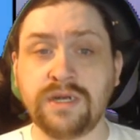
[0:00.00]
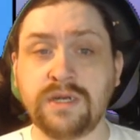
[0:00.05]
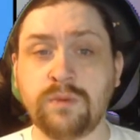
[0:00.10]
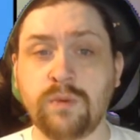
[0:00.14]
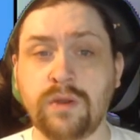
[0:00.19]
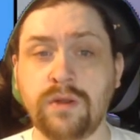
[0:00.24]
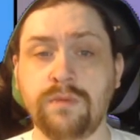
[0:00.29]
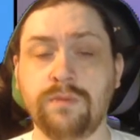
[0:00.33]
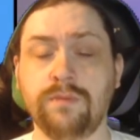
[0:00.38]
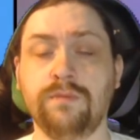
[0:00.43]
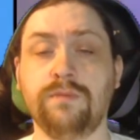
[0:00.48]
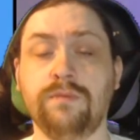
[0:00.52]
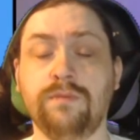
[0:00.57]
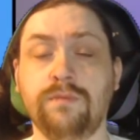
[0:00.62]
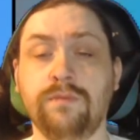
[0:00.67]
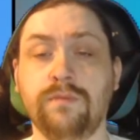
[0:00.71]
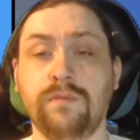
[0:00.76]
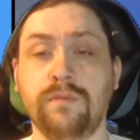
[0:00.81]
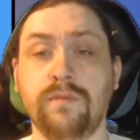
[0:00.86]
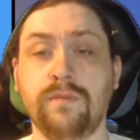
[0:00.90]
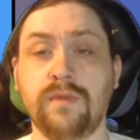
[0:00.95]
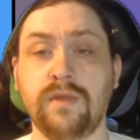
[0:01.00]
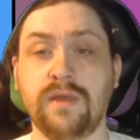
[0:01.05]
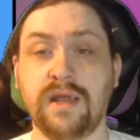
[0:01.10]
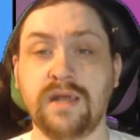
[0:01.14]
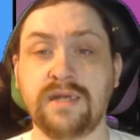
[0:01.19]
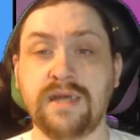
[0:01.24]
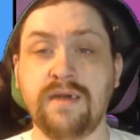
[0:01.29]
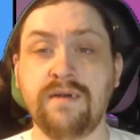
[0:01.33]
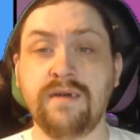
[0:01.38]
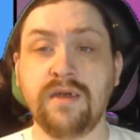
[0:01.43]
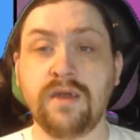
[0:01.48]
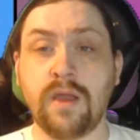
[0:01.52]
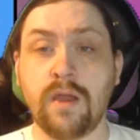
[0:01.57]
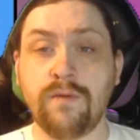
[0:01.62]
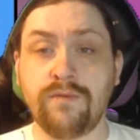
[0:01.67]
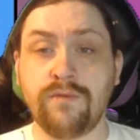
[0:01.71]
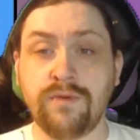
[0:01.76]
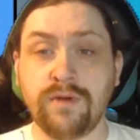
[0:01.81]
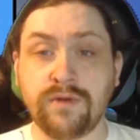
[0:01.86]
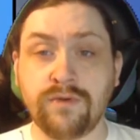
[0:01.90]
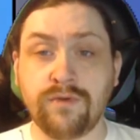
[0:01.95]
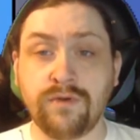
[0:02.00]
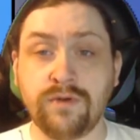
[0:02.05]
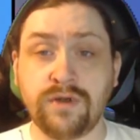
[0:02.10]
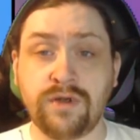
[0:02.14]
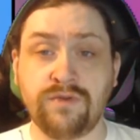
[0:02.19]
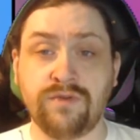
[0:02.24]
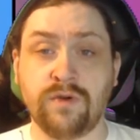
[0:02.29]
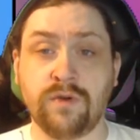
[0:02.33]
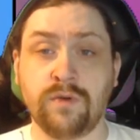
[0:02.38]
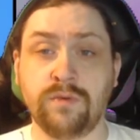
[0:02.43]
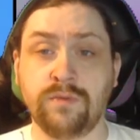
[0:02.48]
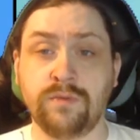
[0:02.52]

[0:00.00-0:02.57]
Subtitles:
one, it's airing over at Crunchyroll.